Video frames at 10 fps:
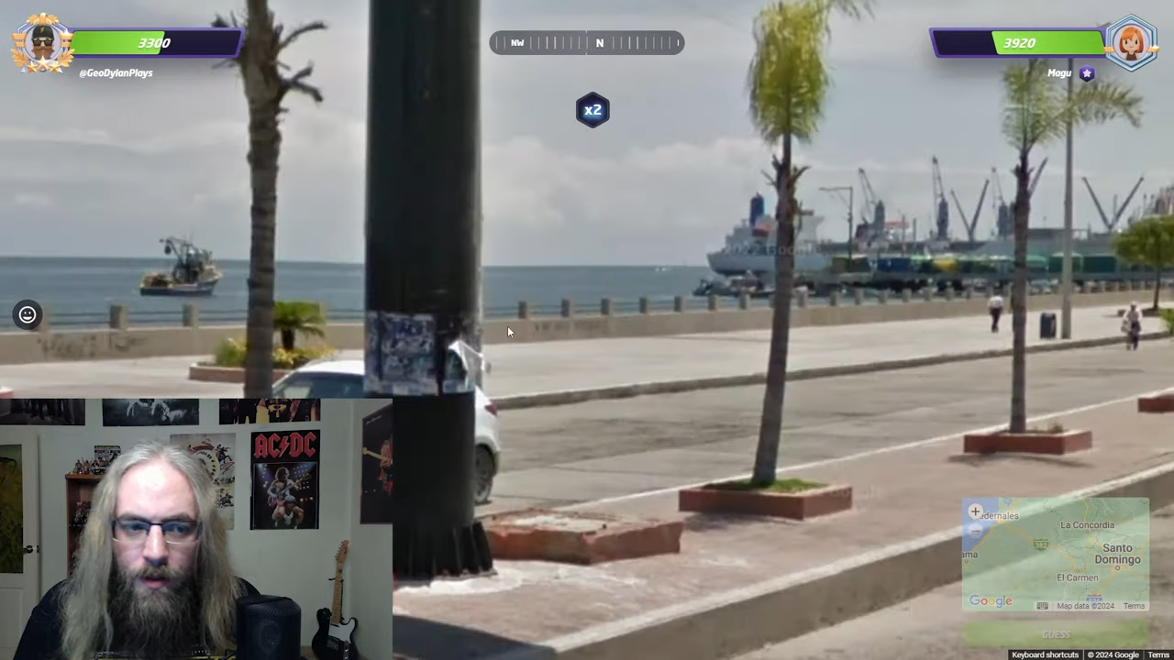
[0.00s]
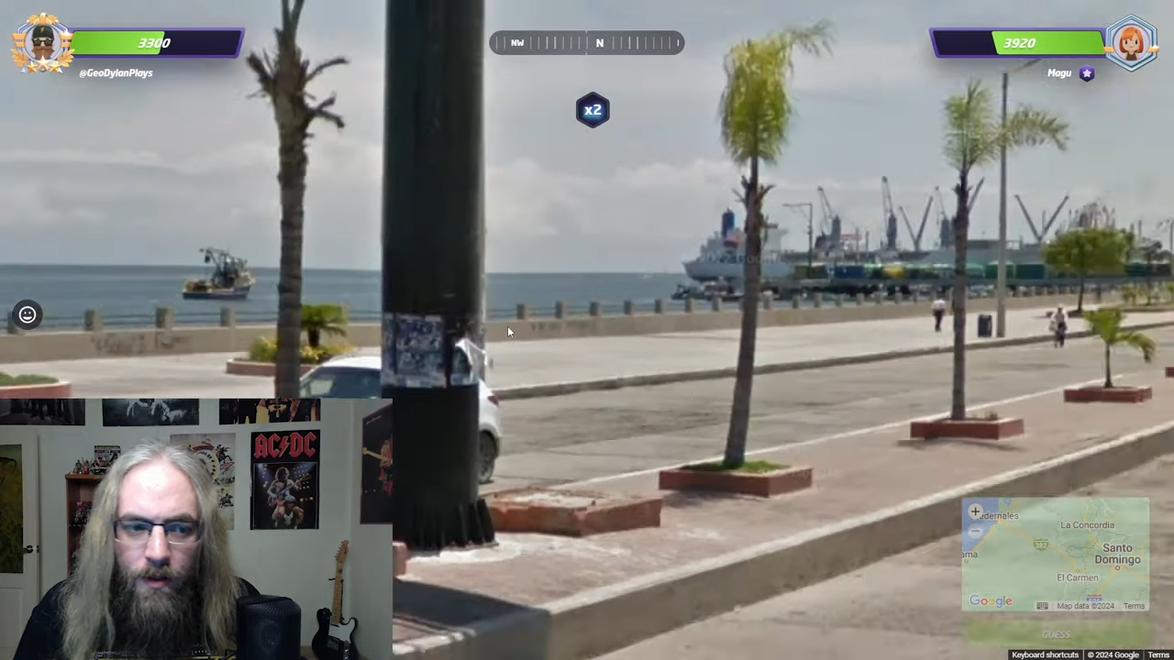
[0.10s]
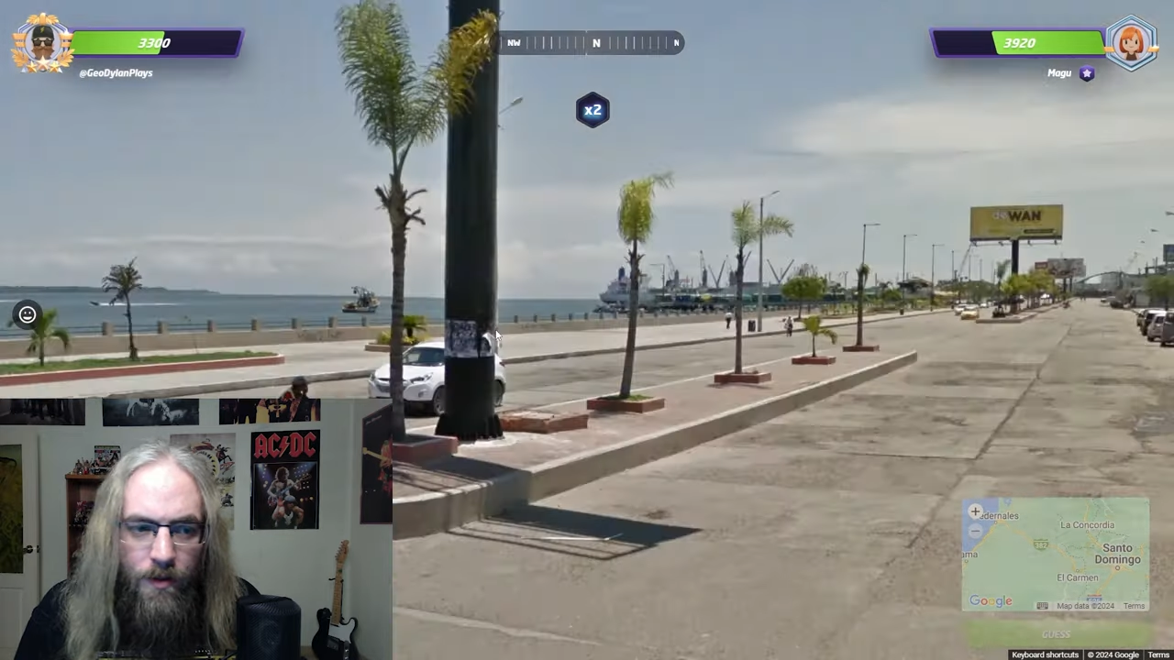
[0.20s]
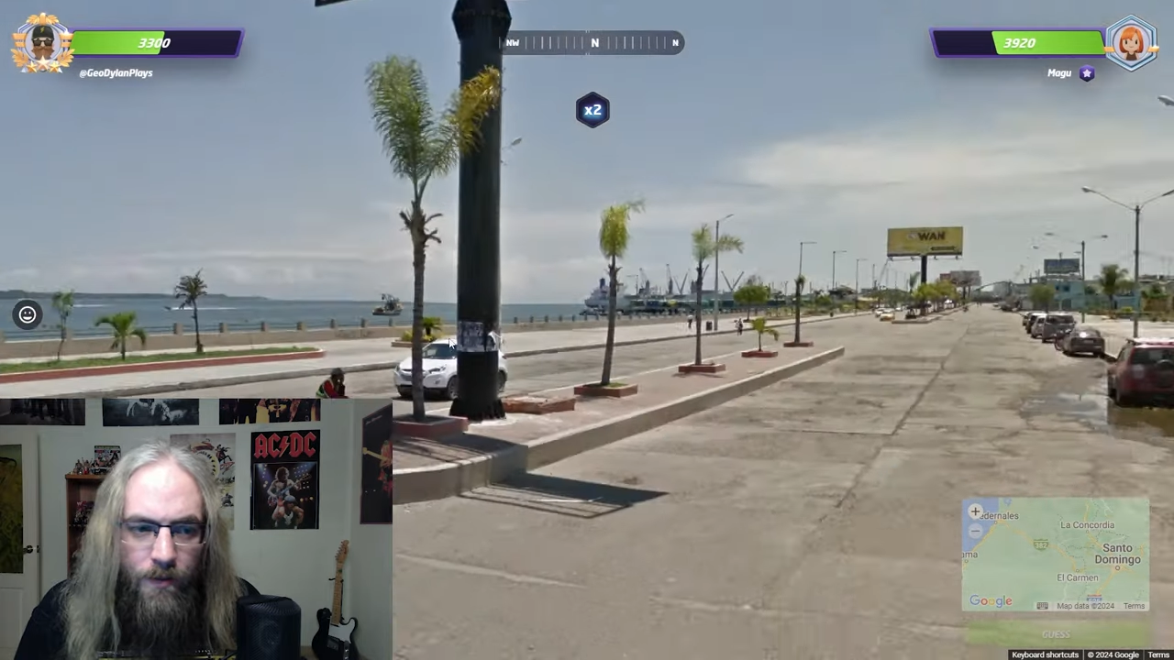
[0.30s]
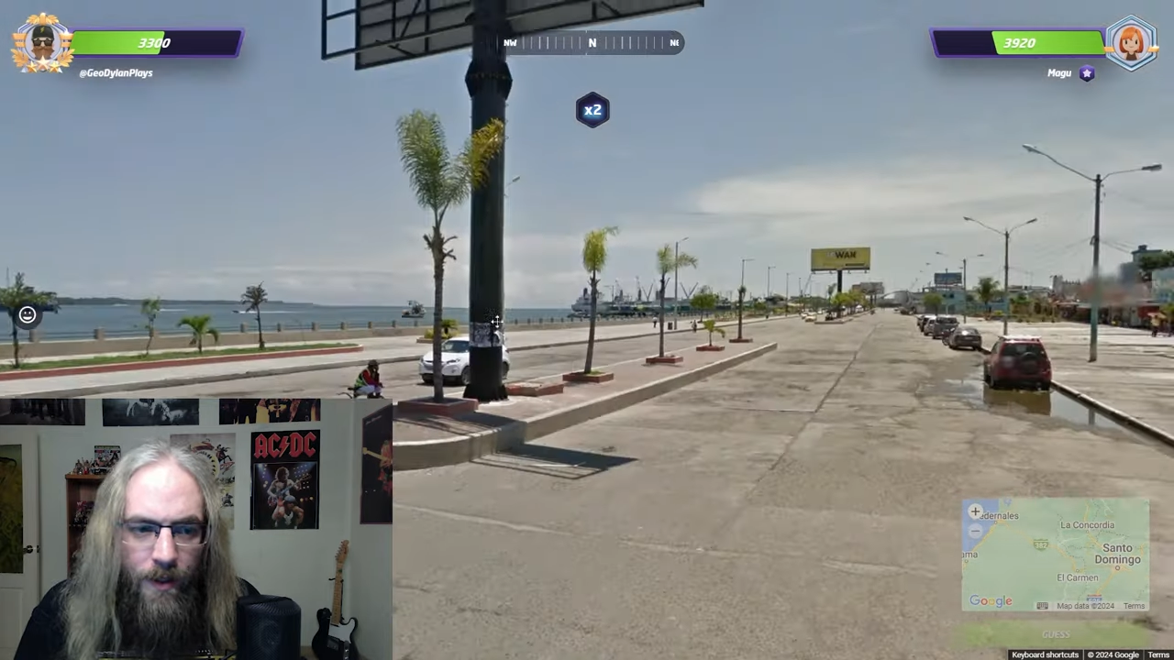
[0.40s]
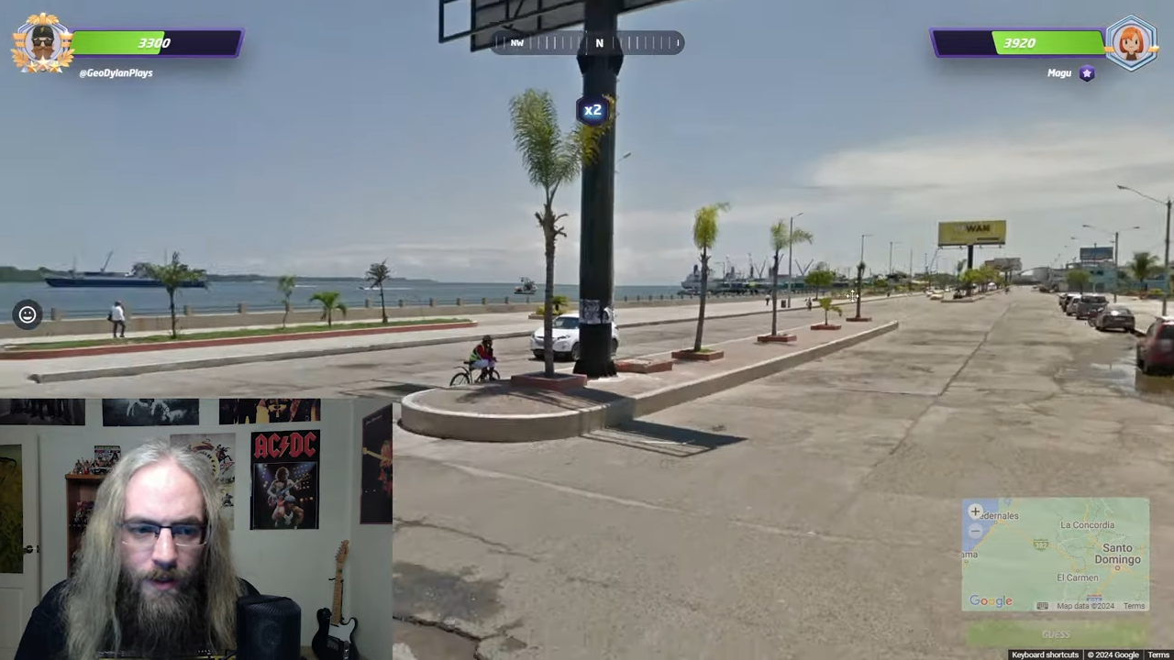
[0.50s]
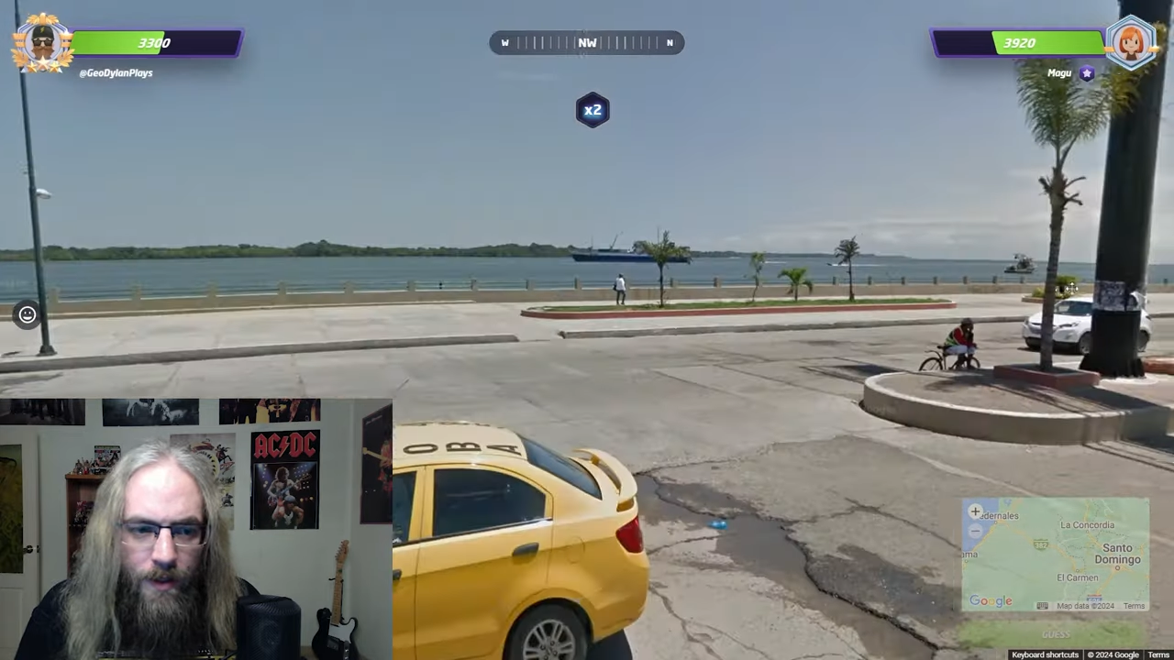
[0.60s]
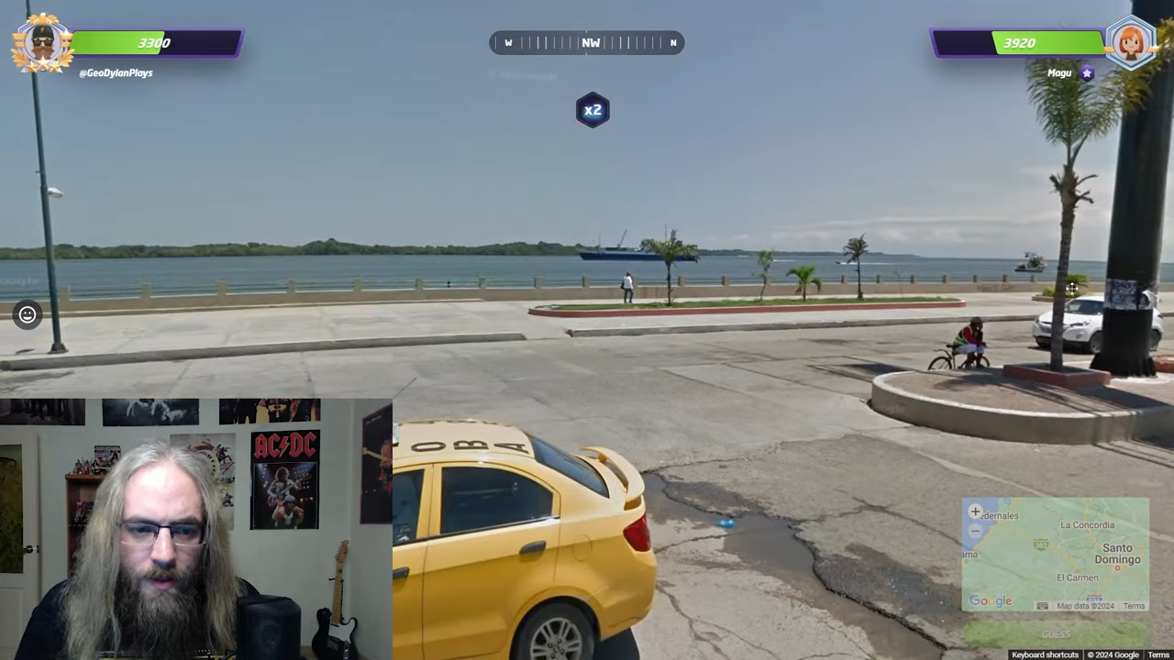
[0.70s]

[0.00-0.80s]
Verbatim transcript: Because they're very